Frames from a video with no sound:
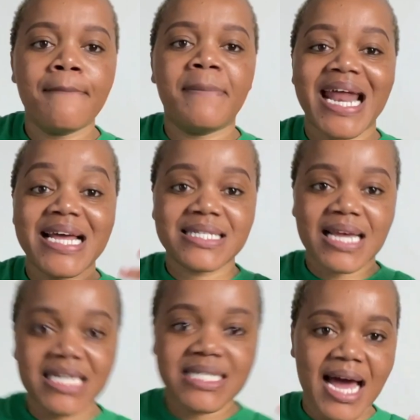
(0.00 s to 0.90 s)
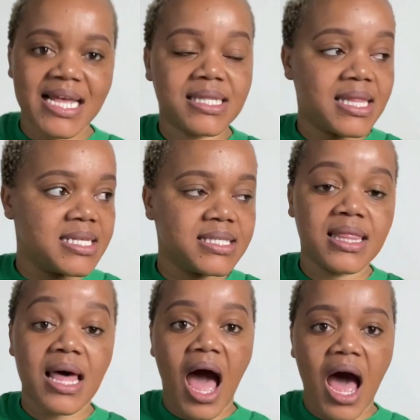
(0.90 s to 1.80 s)
but I sanitize things in
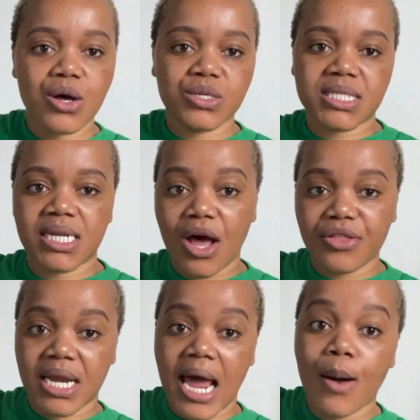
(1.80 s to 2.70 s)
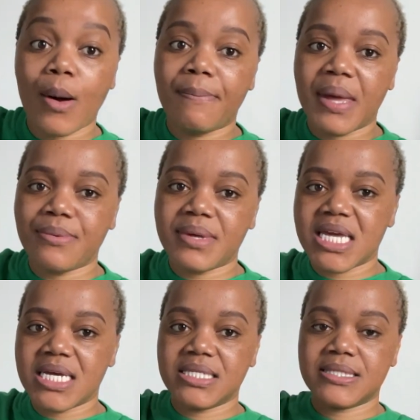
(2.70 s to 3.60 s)
the house now that our baby
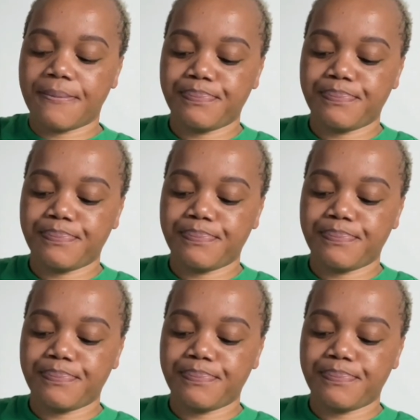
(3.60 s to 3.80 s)
is